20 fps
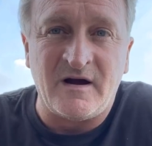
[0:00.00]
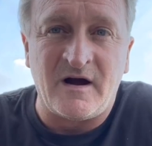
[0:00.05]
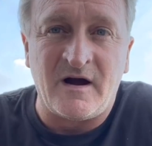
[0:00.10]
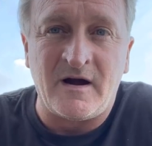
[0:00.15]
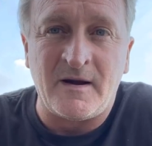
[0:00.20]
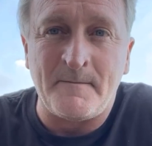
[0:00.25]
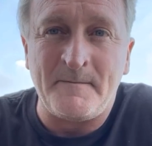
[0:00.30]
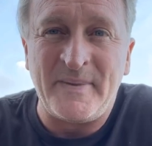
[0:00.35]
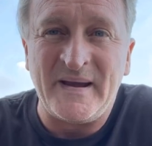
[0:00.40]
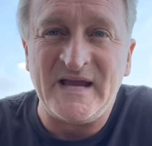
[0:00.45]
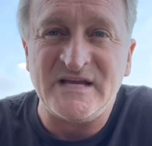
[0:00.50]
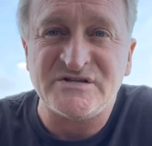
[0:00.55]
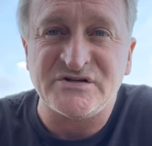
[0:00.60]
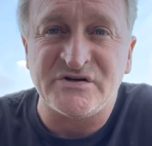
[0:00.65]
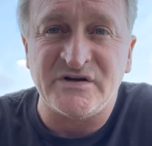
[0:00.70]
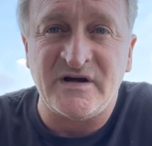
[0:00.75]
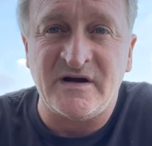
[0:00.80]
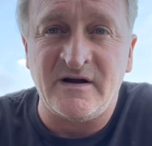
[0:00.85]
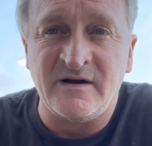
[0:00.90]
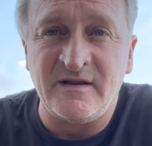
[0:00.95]
on
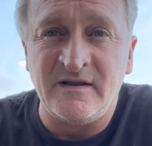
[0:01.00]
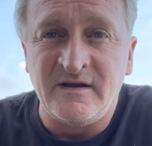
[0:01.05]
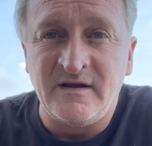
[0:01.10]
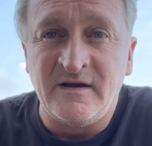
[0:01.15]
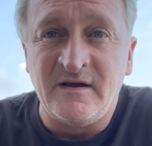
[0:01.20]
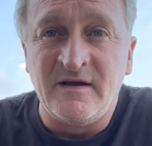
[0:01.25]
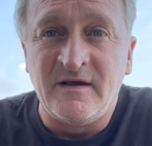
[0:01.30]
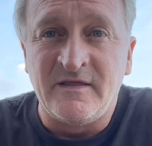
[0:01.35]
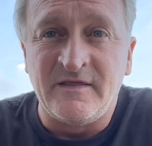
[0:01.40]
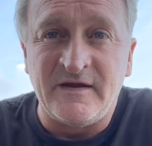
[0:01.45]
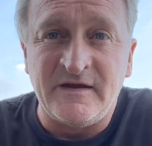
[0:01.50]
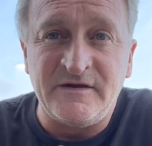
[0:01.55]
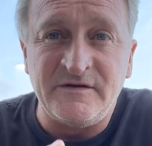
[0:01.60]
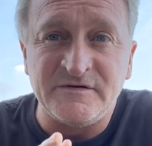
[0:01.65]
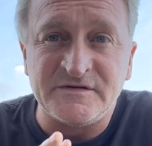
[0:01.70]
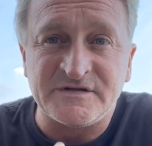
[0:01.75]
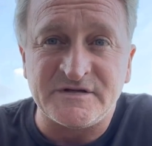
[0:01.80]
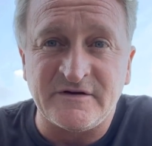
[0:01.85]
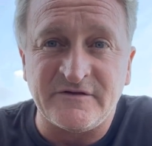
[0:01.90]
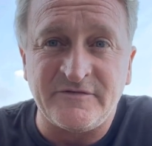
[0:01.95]
Patreon. Thank
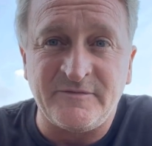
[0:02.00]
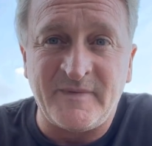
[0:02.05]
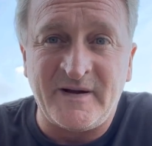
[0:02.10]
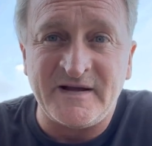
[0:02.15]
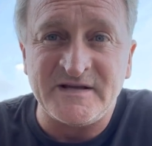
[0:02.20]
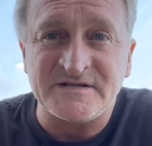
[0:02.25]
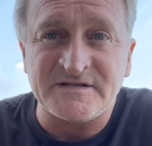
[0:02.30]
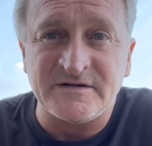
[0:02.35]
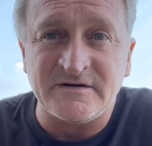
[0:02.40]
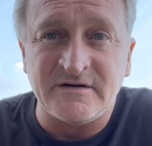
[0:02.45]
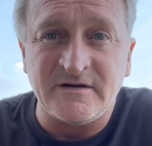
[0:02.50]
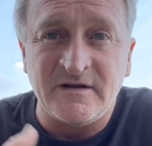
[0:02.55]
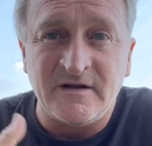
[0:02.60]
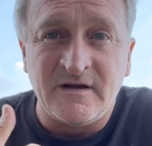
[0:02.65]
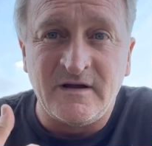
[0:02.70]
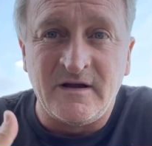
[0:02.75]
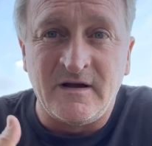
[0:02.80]
you, Surfmeister.